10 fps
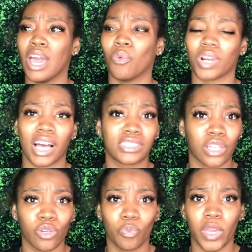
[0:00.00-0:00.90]
When I tell
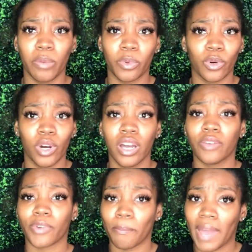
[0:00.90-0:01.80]
you, people
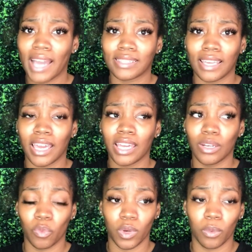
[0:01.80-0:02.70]
from back
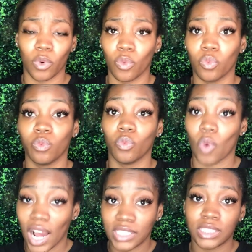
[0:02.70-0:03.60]
then will
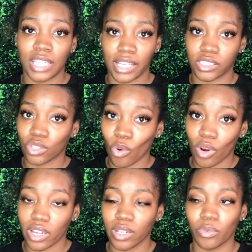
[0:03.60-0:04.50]
watch that
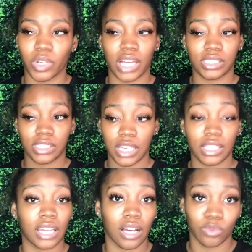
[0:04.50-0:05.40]
story when I said
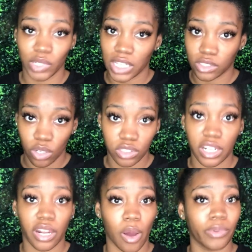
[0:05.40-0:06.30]
that when I told you
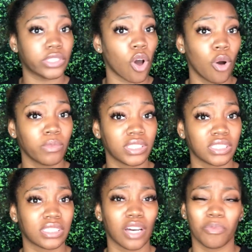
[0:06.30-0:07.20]
that I was homeless and
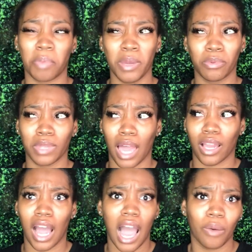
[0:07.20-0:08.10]
stuff, and people like,
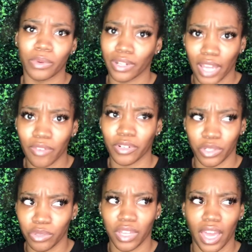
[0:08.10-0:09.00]
I would never
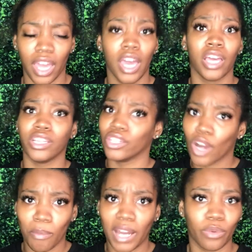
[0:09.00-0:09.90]
knew that.
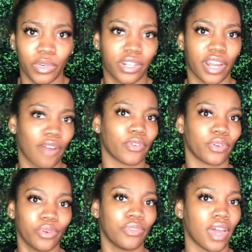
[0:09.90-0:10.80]
Nobody would have never
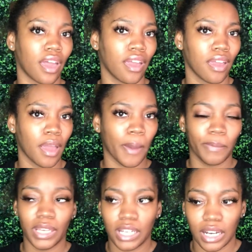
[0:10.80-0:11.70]
knew that
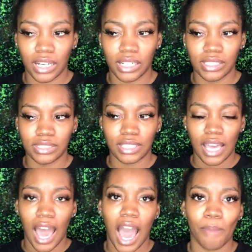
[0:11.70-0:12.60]
because
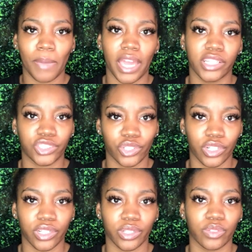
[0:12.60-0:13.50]
I made
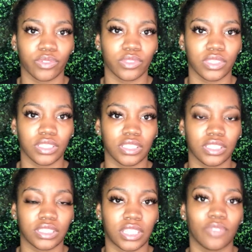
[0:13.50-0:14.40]
sure
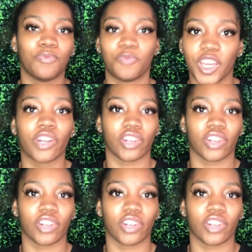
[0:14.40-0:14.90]
to figure